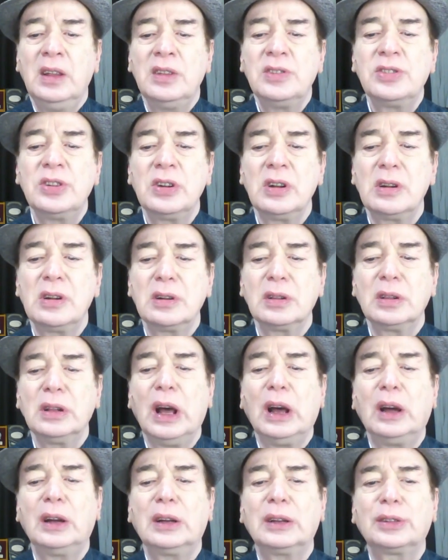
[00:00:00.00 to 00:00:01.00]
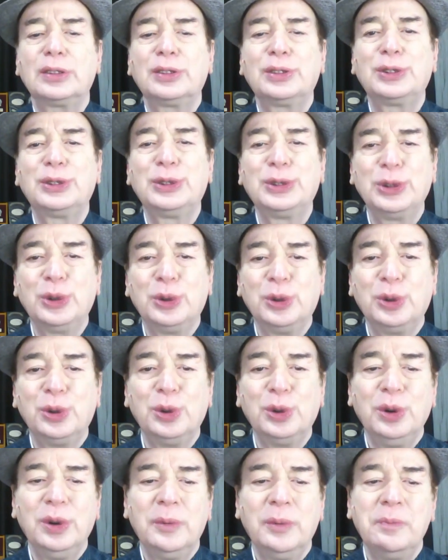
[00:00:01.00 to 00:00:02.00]
Children are
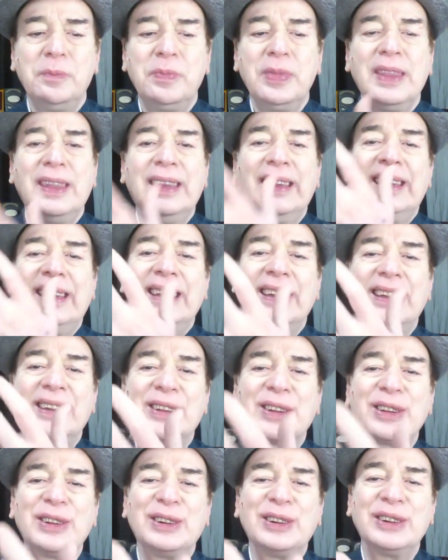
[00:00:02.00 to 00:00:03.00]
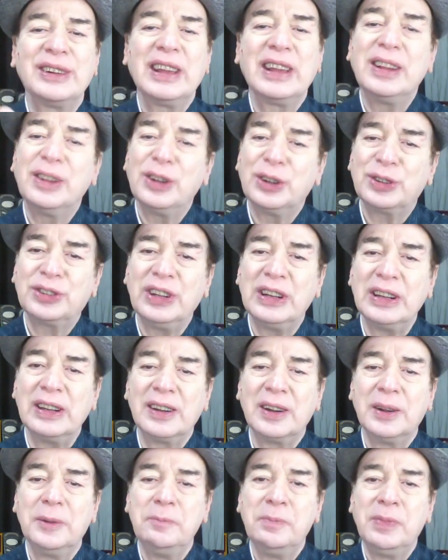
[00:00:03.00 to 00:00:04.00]
so, you know,
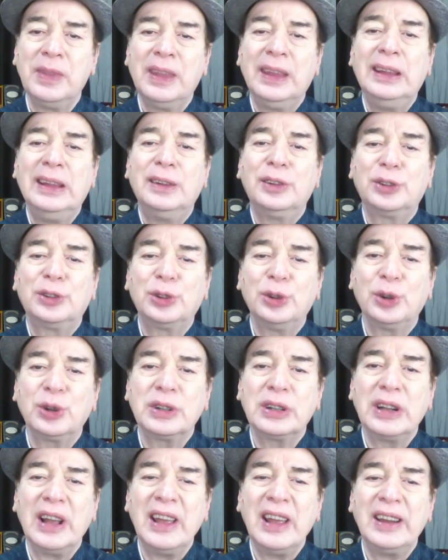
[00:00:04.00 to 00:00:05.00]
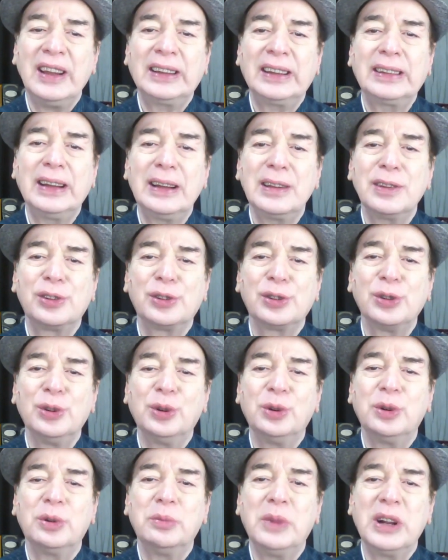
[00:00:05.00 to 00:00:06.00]
innocent, so direct and
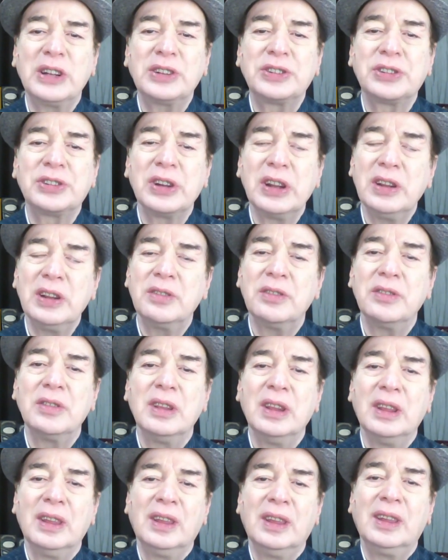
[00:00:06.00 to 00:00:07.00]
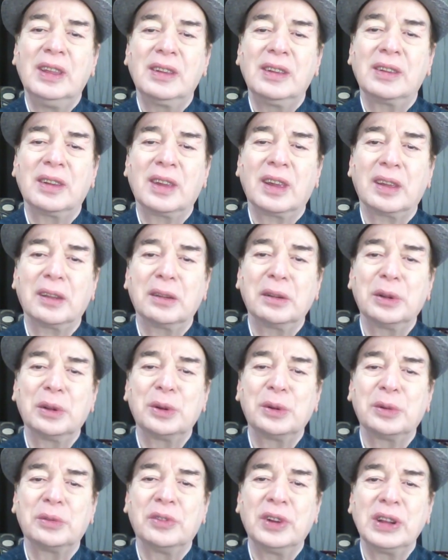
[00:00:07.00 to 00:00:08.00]
so much in, uh, you
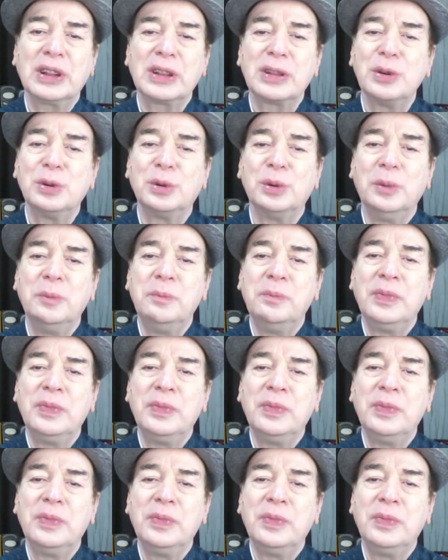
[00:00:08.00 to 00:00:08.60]
know, with you